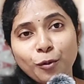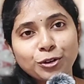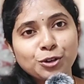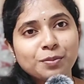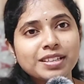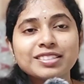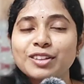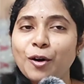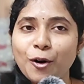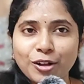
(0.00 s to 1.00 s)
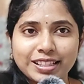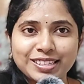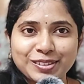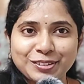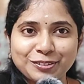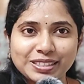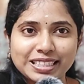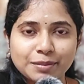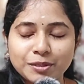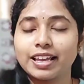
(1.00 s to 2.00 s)
want to miss all these useful
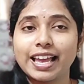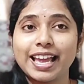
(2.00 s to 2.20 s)
tips.